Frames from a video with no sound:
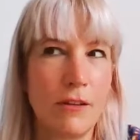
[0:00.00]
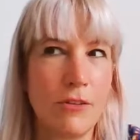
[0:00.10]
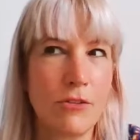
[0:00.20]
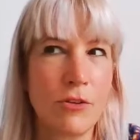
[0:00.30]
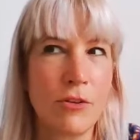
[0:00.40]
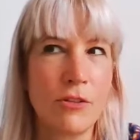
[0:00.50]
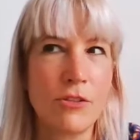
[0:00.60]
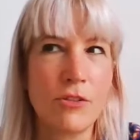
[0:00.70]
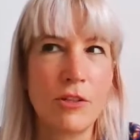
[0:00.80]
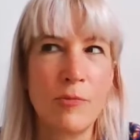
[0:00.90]
So they're
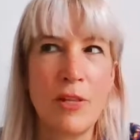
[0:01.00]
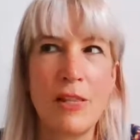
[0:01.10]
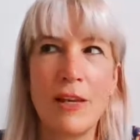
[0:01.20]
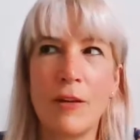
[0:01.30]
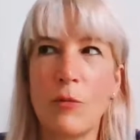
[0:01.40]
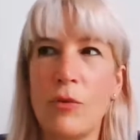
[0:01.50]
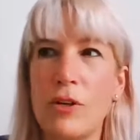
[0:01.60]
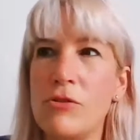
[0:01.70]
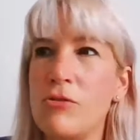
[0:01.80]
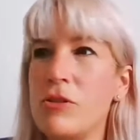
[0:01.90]
just gonna be like, "What
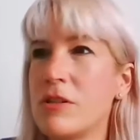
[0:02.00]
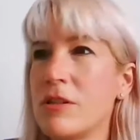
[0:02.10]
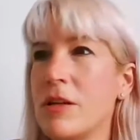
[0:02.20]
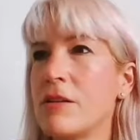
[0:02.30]
you just said